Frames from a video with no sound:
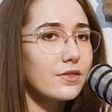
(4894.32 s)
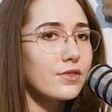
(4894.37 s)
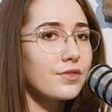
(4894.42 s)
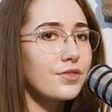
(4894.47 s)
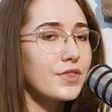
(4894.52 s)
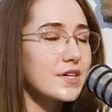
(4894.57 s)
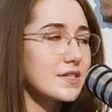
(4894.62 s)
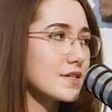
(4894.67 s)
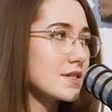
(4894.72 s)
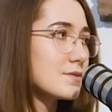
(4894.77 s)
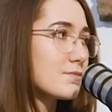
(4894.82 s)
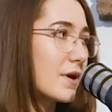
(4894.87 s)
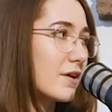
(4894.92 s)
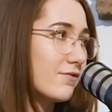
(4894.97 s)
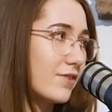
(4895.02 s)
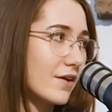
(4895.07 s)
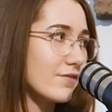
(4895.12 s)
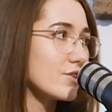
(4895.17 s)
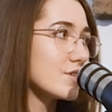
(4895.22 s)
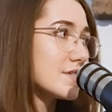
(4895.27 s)
This is my
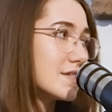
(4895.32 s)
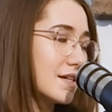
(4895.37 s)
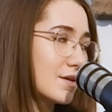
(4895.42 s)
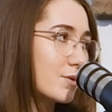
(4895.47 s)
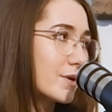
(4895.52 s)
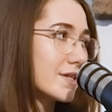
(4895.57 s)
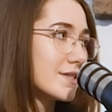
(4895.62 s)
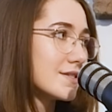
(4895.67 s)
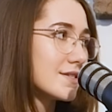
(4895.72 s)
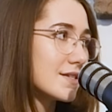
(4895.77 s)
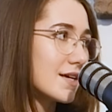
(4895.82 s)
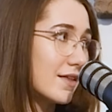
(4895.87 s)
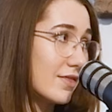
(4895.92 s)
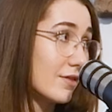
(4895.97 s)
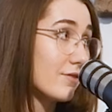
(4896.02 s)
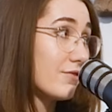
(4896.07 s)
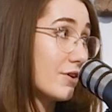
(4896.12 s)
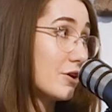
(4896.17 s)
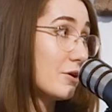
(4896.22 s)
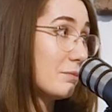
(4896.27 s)
favorite sequence in
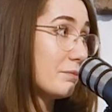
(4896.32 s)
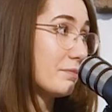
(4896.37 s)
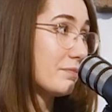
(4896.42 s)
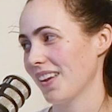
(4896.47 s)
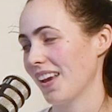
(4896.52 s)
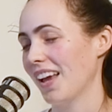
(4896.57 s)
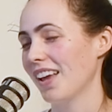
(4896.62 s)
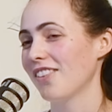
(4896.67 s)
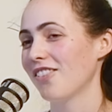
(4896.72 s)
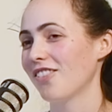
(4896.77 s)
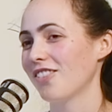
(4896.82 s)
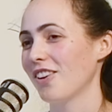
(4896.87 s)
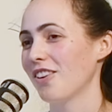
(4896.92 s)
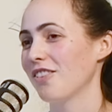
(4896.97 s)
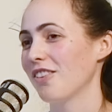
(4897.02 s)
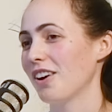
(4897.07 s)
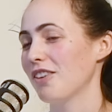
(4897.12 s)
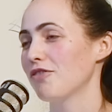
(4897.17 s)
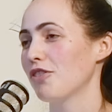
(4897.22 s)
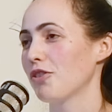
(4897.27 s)
the film. It's so
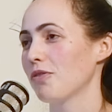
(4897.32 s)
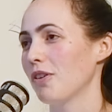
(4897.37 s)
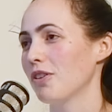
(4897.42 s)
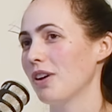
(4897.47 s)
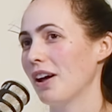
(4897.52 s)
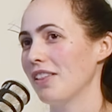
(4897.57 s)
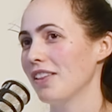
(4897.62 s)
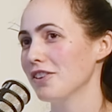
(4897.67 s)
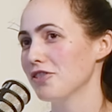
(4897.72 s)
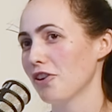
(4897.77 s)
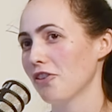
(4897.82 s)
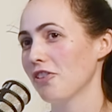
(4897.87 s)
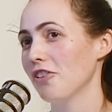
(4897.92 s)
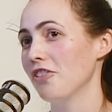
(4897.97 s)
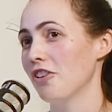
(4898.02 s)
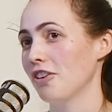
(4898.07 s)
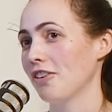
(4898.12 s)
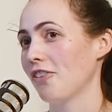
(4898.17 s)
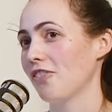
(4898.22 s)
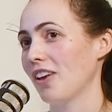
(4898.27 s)
great. First of all, I think Justin
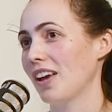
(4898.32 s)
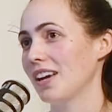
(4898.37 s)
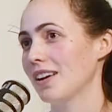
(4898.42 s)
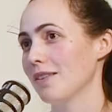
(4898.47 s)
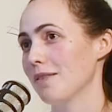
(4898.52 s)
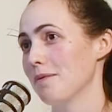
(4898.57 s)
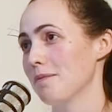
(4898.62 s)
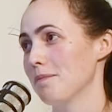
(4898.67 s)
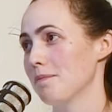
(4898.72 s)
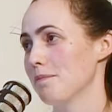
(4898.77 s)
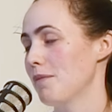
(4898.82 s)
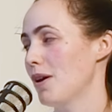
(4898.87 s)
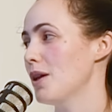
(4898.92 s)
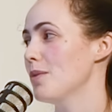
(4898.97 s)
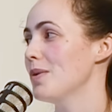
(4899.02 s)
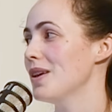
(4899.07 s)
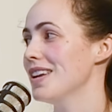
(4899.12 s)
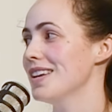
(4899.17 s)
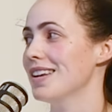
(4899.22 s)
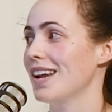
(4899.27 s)
Long is like
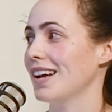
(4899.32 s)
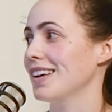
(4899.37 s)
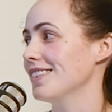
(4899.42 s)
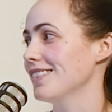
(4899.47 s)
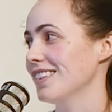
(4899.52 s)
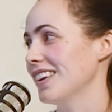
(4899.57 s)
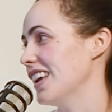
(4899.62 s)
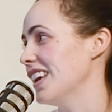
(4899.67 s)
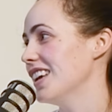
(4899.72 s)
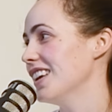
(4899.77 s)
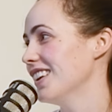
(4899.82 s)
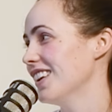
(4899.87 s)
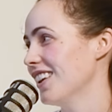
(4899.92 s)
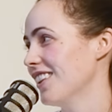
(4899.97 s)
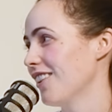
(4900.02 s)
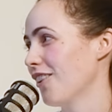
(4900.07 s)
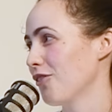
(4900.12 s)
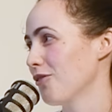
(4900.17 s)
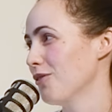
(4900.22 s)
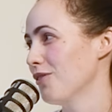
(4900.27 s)
maybe 19
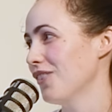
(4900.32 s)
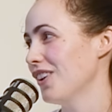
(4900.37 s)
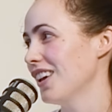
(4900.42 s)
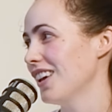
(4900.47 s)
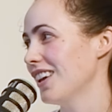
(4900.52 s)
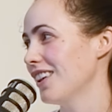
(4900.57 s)
in this movie.